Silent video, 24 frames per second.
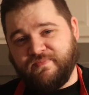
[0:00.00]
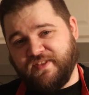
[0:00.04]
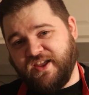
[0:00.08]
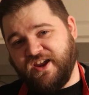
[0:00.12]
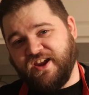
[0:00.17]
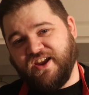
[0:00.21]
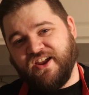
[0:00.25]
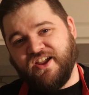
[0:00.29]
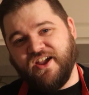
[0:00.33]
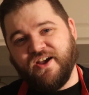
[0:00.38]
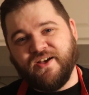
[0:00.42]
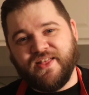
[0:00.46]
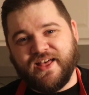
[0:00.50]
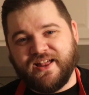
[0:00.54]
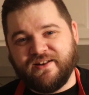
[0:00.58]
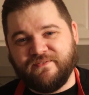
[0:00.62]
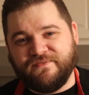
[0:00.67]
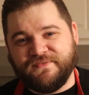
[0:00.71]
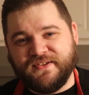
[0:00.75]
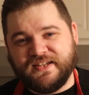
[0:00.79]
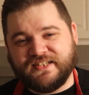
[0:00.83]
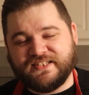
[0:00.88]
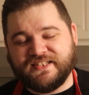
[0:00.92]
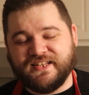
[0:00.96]
There you go,
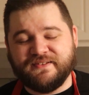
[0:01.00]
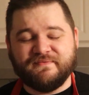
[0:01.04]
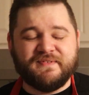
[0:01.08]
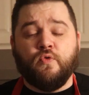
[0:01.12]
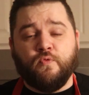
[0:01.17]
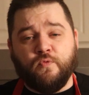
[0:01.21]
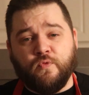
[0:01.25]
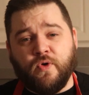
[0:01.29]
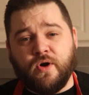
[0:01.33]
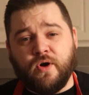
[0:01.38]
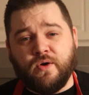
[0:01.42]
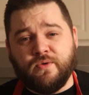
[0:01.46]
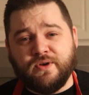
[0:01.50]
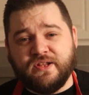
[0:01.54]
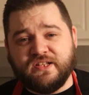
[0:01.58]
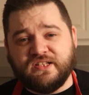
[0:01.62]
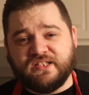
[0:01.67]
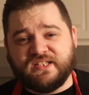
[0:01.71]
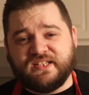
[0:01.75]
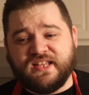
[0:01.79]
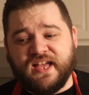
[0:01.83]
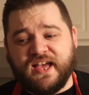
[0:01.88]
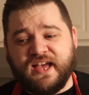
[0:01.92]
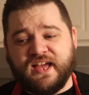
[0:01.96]
that'll fix it.
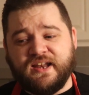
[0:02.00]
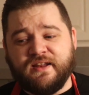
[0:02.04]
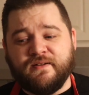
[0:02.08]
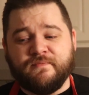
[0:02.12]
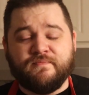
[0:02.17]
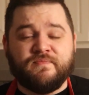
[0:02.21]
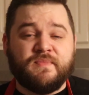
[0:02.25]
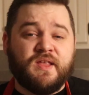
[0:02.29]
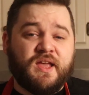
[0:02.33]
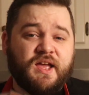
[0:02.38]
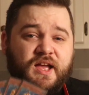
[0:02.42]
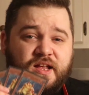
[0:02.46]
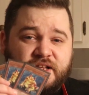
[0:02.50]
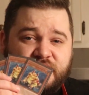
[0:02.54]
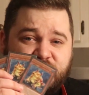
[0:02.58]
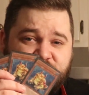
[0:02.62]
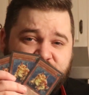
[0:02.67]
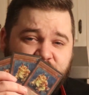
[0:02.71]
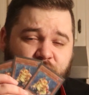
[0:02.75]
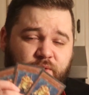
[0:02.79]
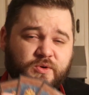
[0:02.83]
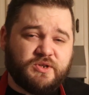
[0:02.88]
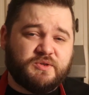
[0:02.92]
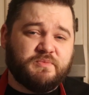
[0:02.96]
Ronin's dead, and
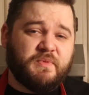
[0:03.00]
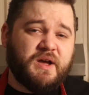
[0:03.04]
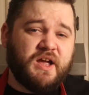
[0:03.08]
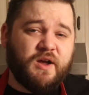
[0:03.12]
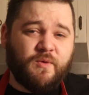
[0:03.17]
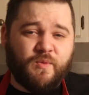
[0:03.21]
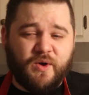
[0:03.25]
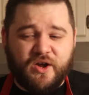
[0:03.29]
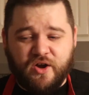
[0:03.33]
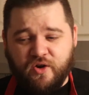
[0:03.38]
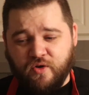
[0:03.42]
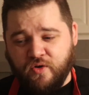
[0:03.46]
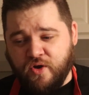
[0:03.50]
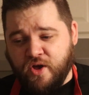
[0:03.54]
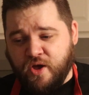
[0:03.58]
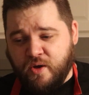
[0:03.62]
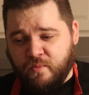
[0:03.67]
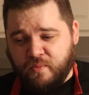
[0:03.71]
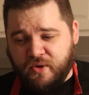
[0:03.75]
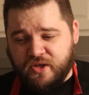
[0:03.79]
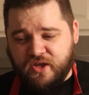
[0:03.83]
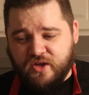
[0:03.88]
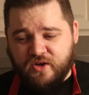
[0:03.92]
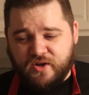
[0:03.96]
so is my will.
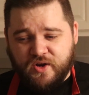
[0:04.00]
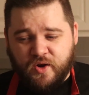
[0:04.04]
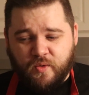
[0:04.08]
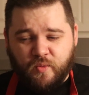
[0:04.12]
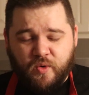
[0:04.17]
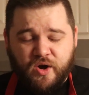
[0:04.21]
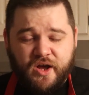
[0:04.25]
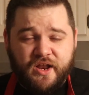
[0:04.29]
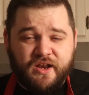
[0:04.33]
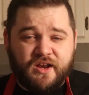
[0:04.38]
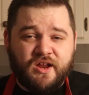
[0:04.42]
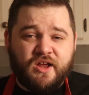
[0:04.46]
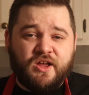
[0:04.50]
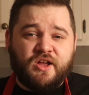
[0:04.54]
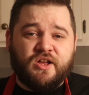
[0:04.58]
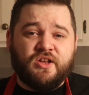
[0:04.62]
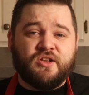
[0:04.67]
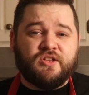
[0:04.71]
But you know what?